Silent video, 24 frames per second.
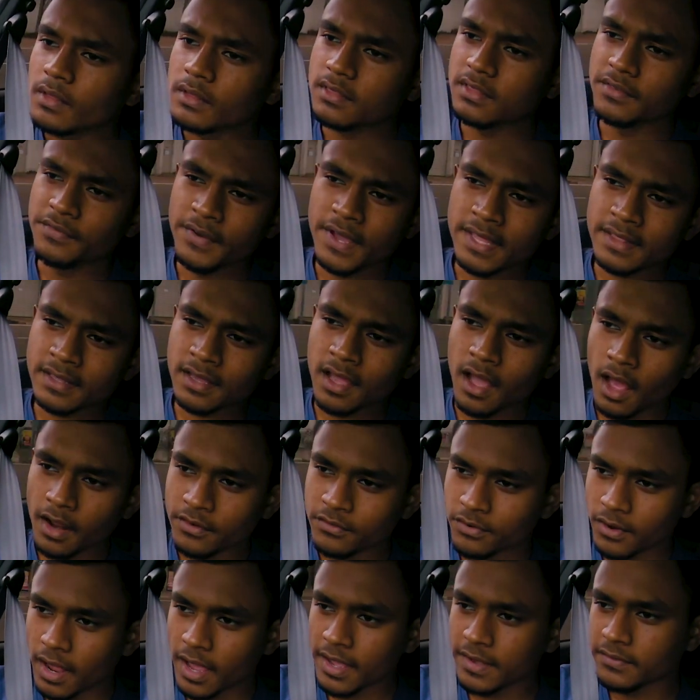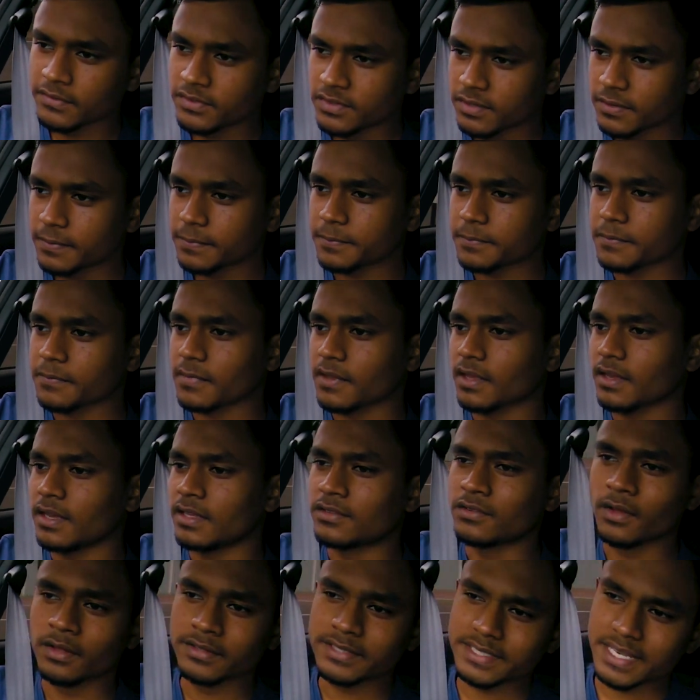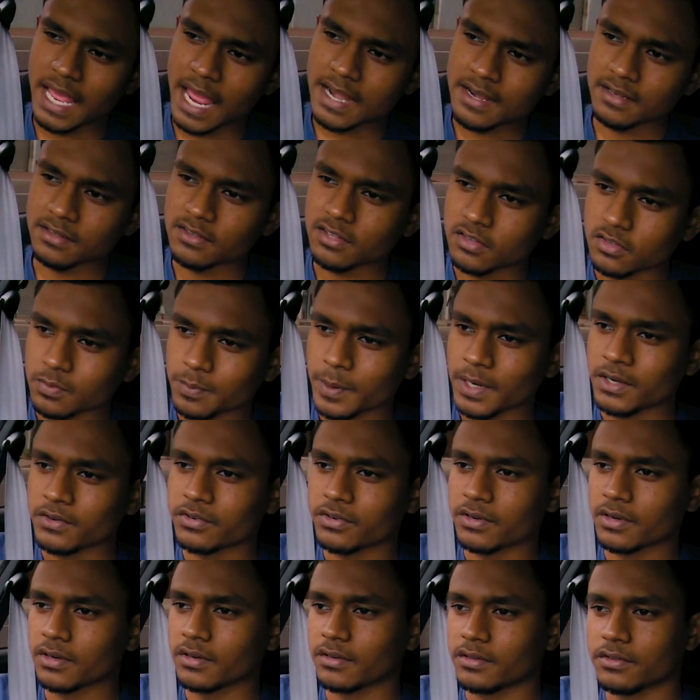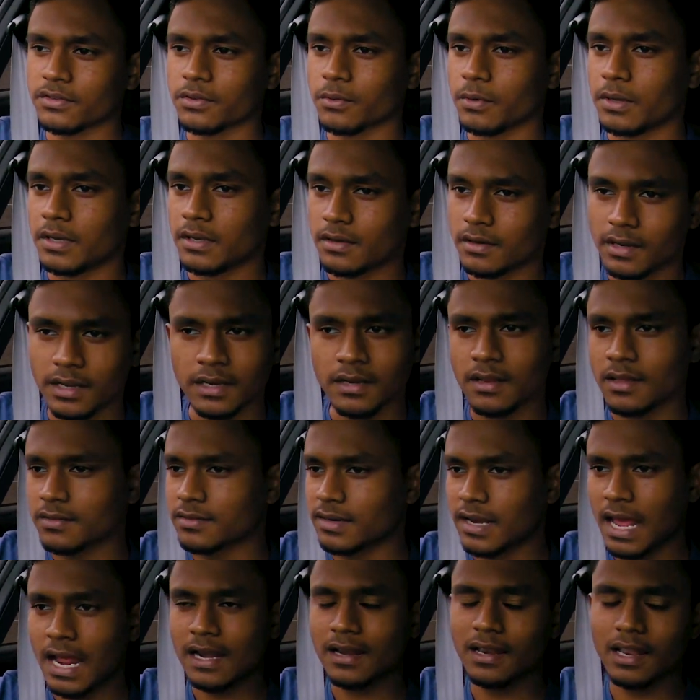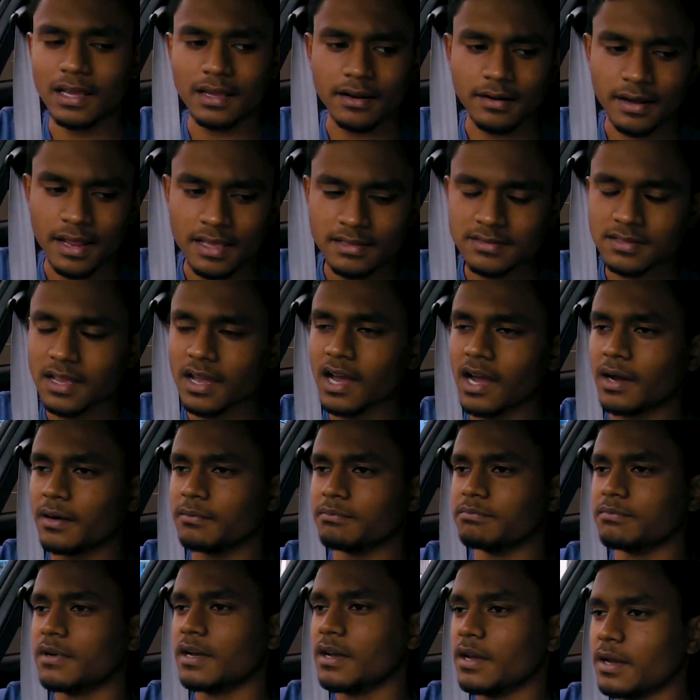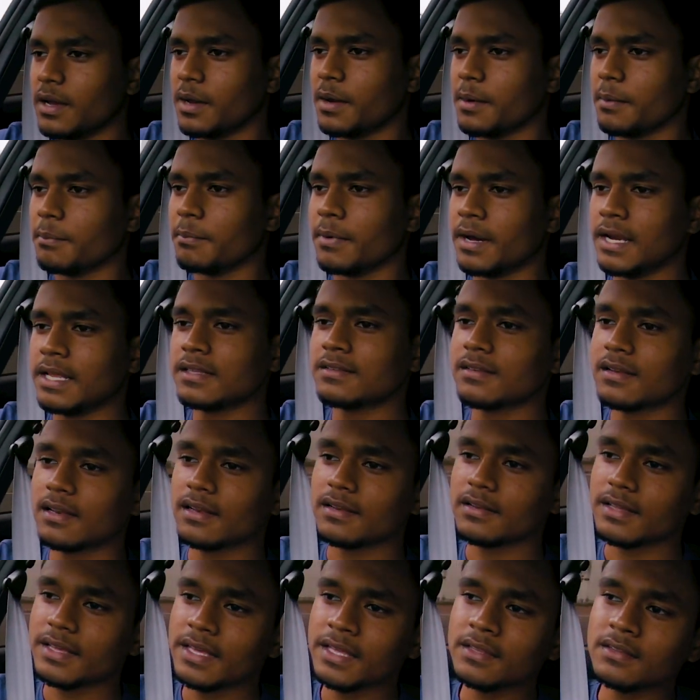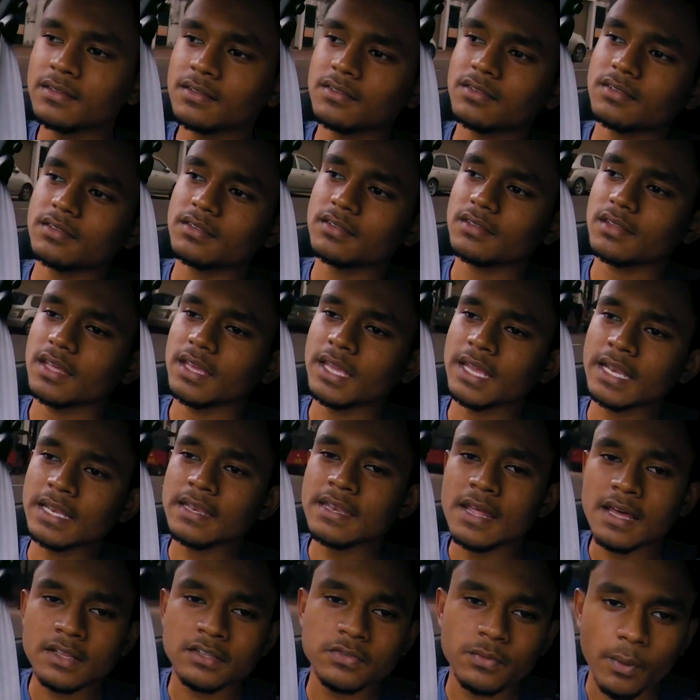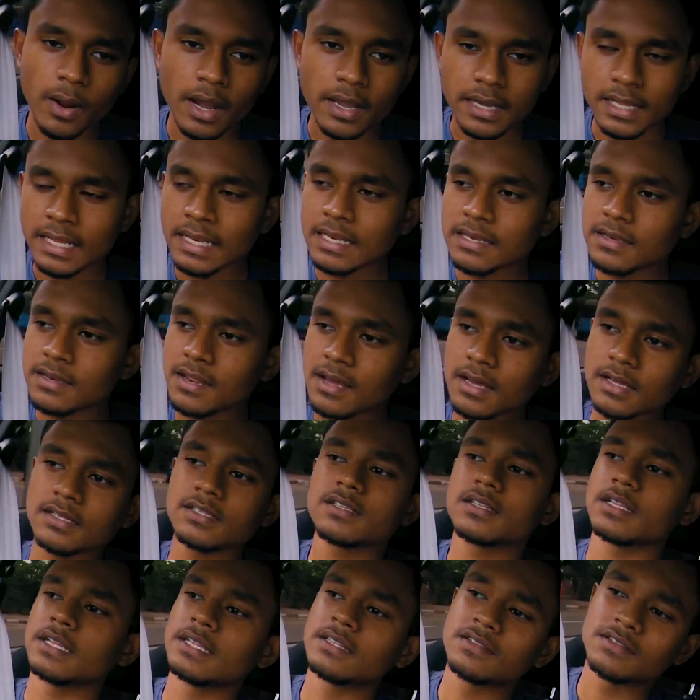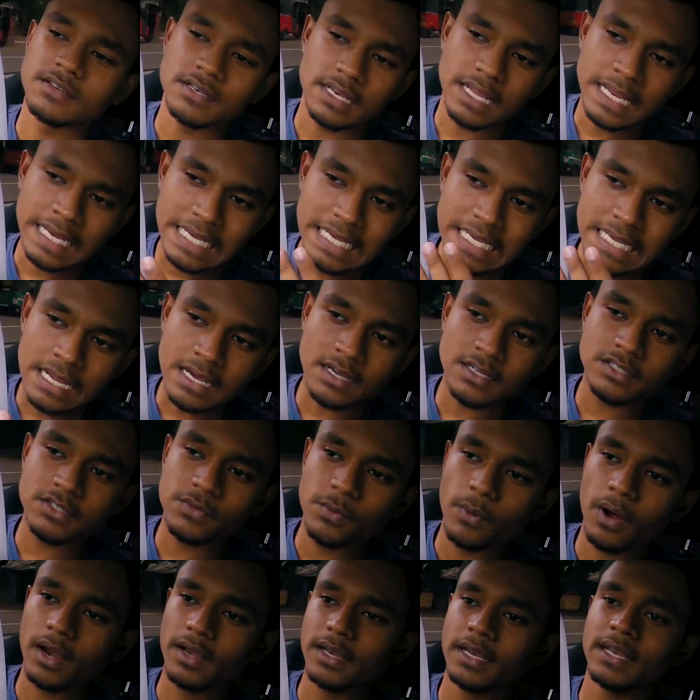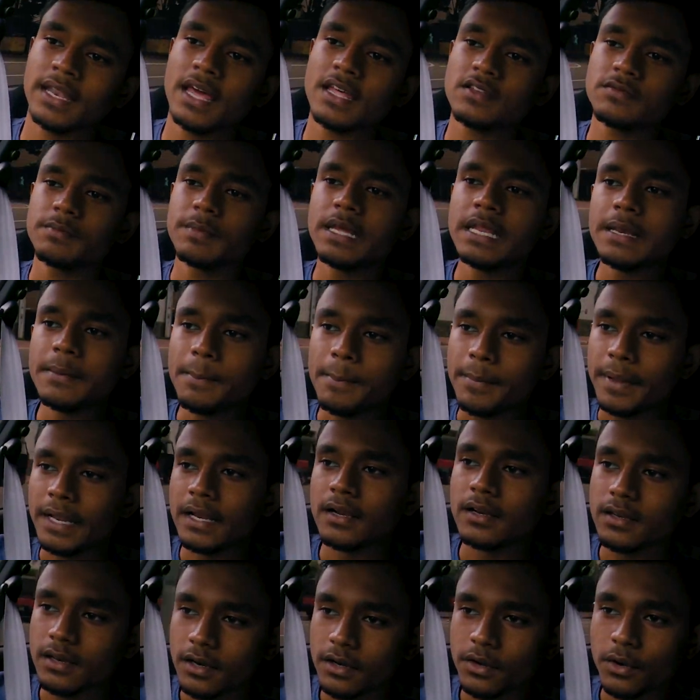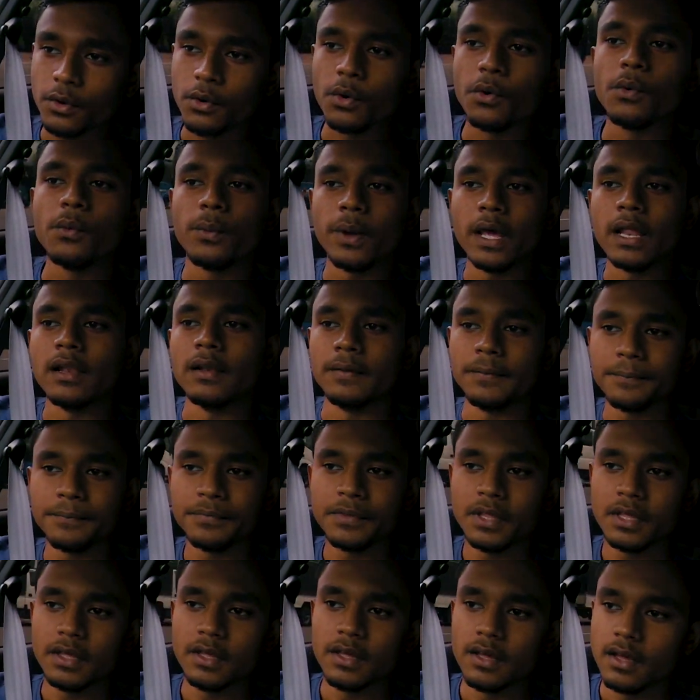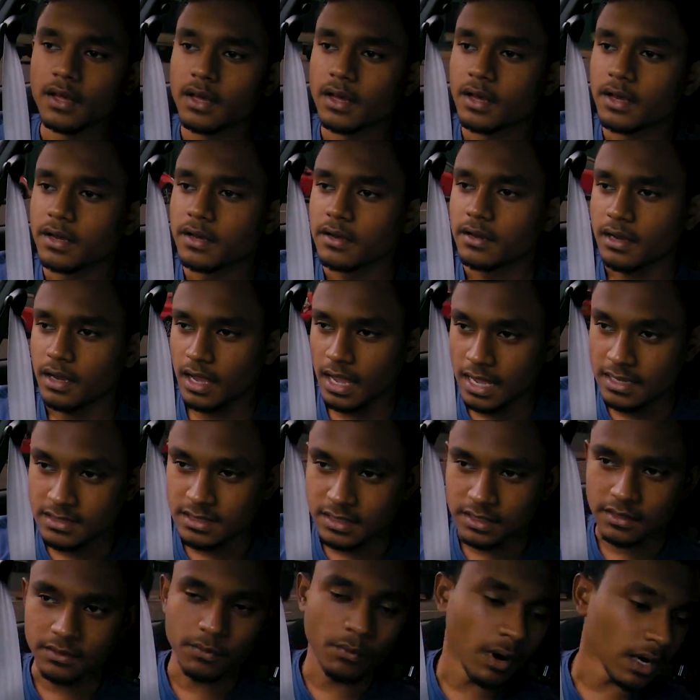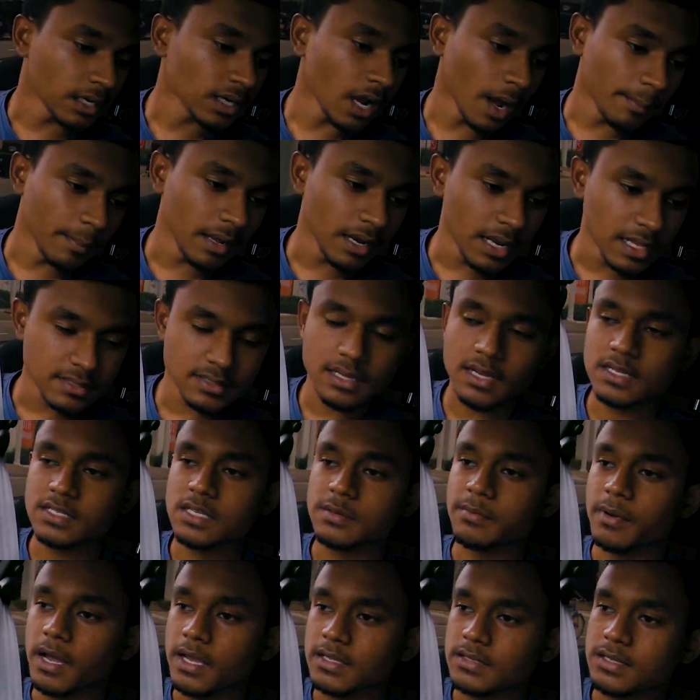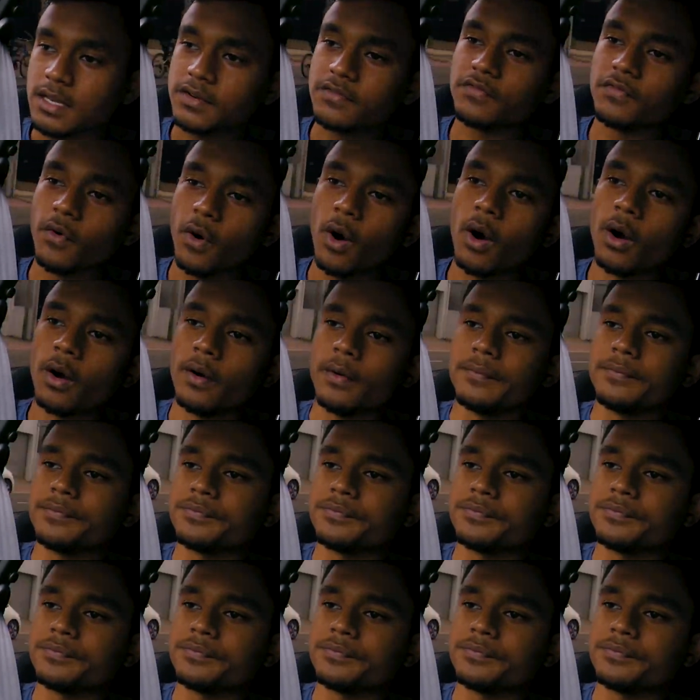The way the car drives, it's on standard suspension, so it doesn't handle like a race car, but it does what it does. It does what it has been built to do well, as in what Kamal has customized it for.